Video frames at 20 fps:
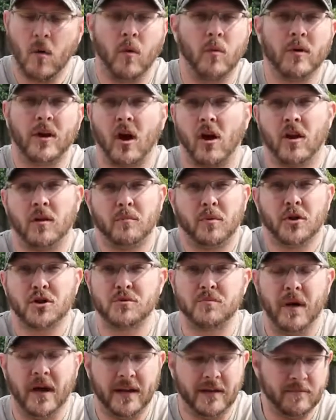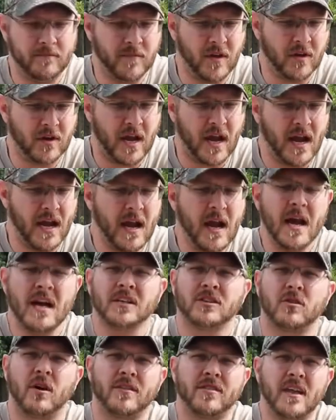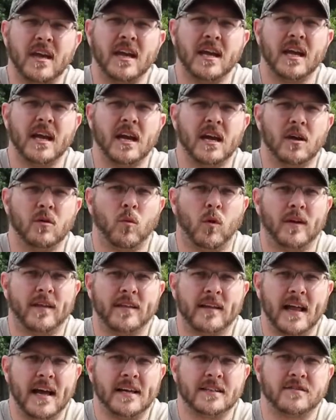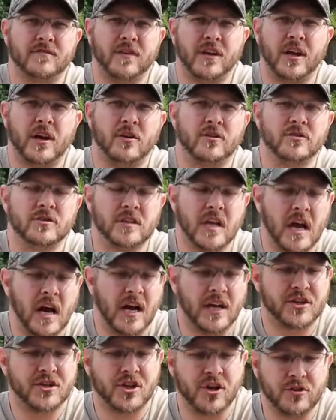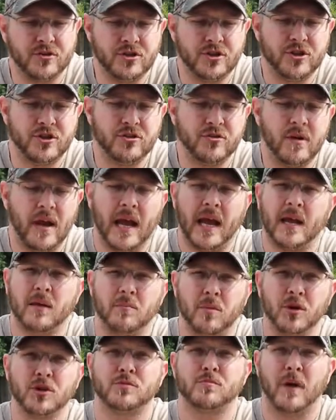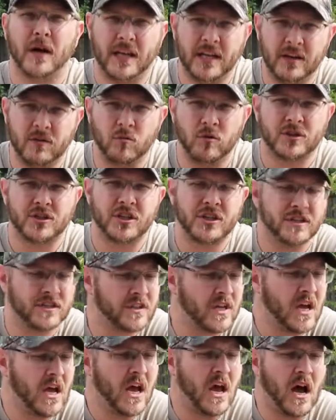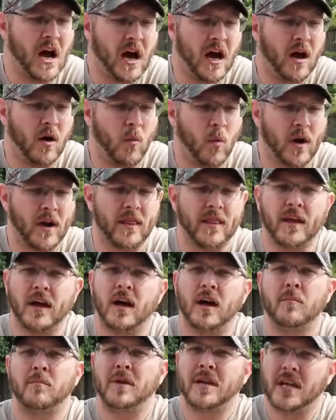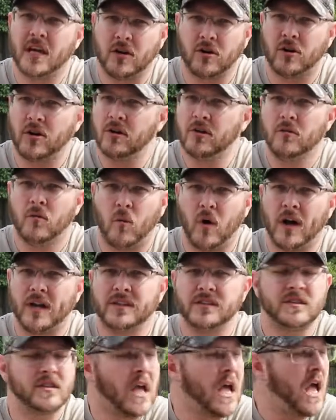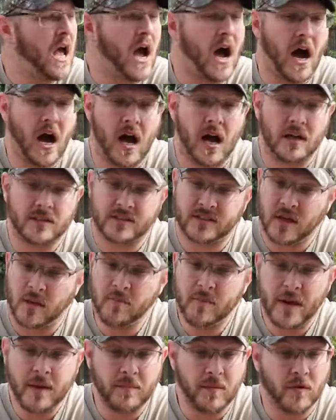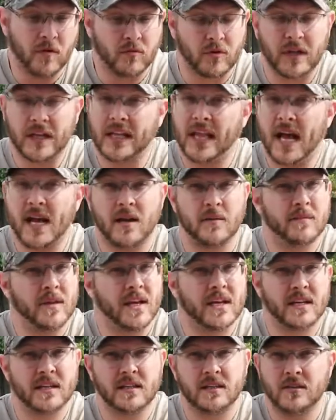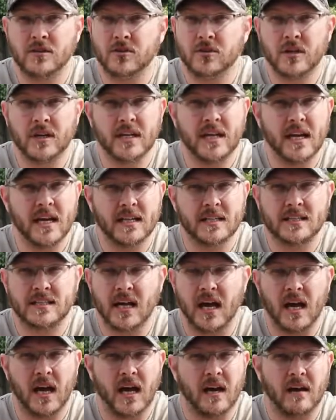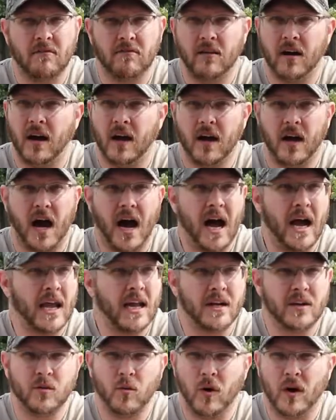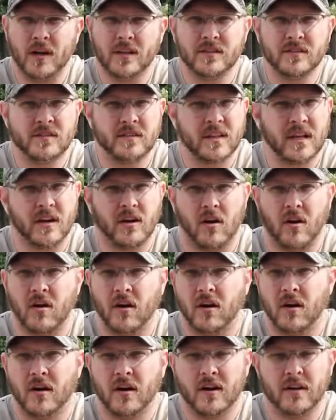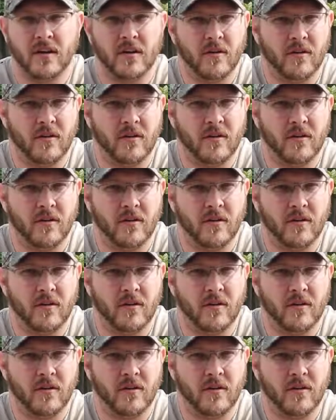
What we call a push button, okay? So I think in one of the last videos, I showed you a push button, which is one of the beginner ones. Some people really like them. You can get high-end ones that are,